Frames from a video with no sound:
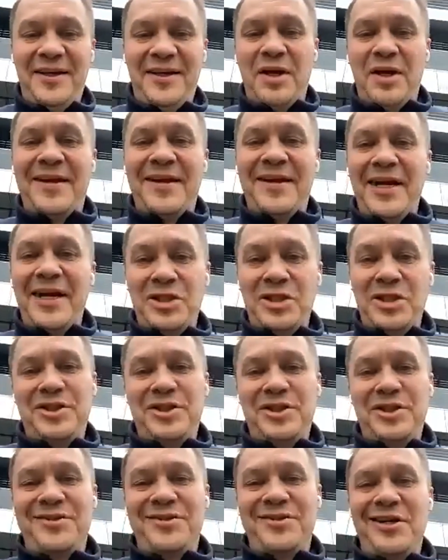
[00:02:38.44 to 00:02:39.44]
the connection
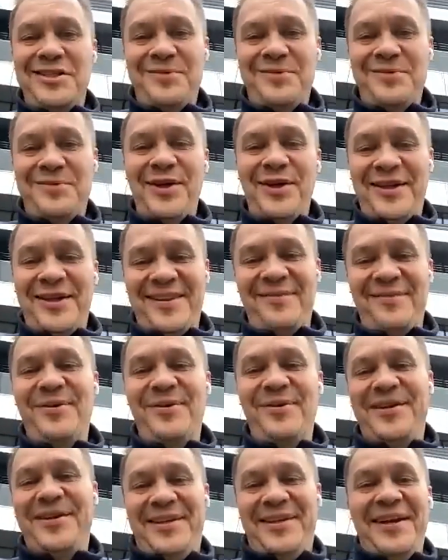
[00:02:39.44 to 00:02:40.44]
just got spotted the
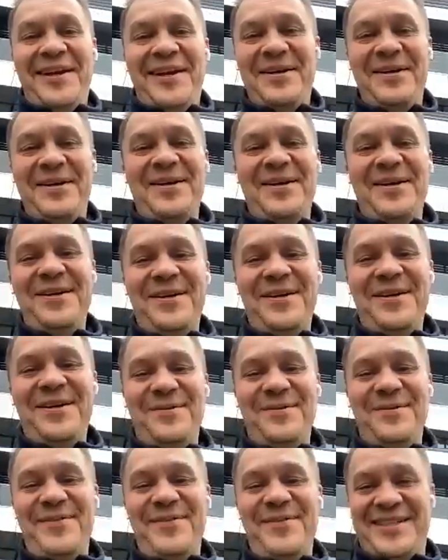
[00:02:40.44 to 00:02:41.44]
moment you
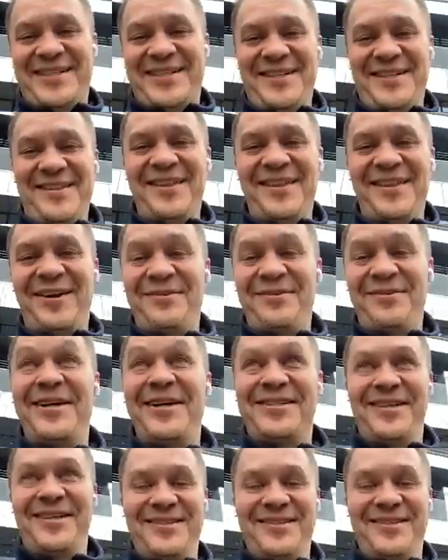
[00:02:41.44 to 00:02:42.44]
mentioned the
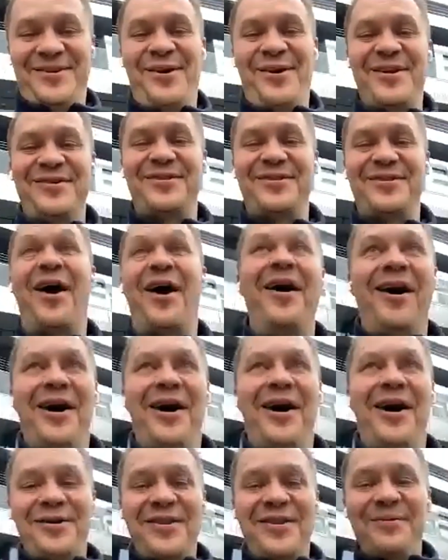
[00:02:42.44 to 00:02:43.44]
question. So
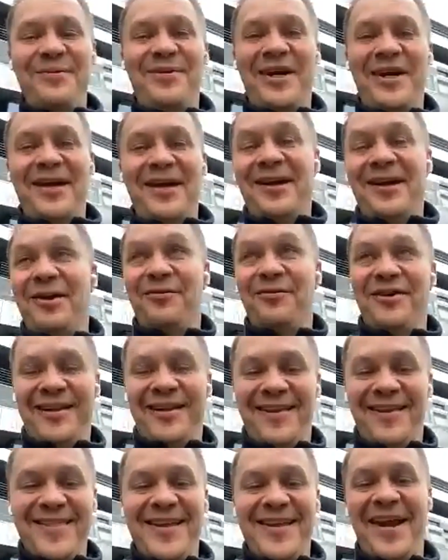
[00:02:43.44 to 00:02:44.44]
I heard the beginning of it
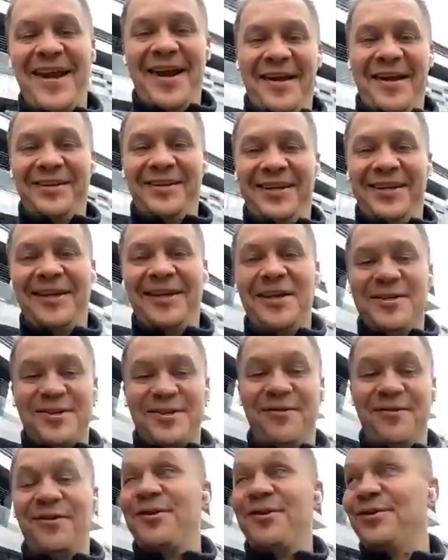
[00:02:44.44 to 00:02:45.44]
and the end.
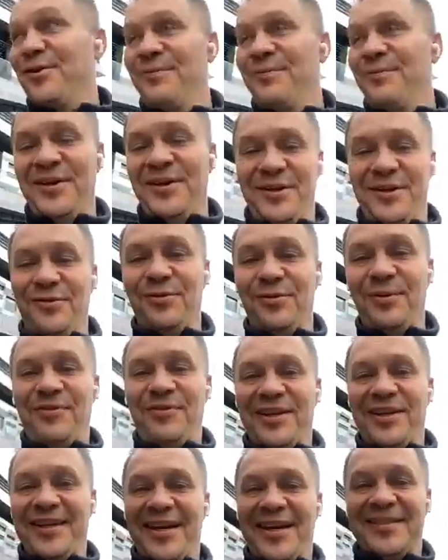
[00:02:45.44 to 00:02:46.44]
So if you could repeat it would be
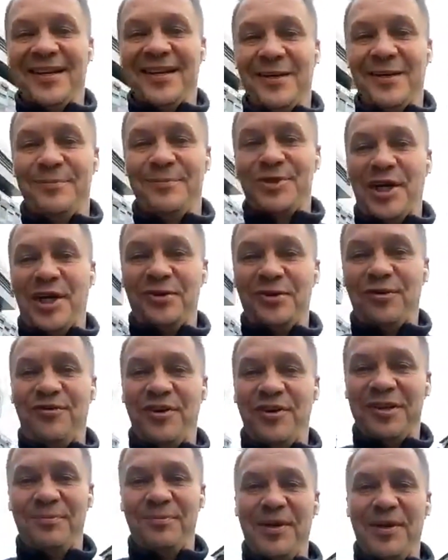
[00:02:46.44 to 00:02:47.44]
fantastic. I'm trying to
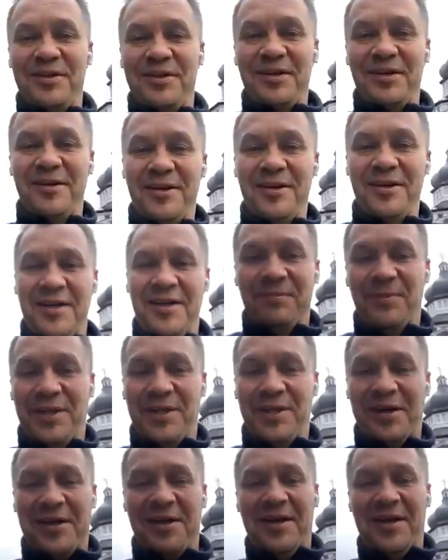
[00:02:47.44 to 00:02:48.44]
find better
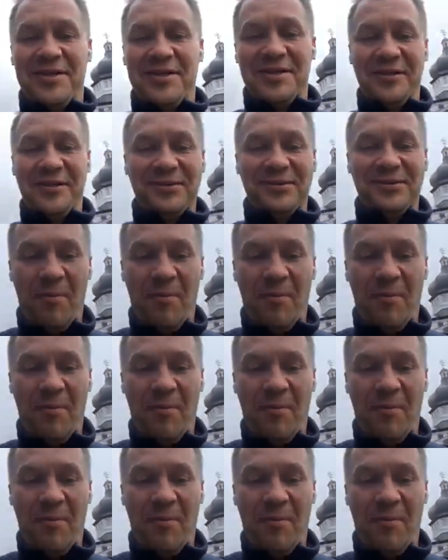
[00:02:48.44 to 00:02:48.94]
connection.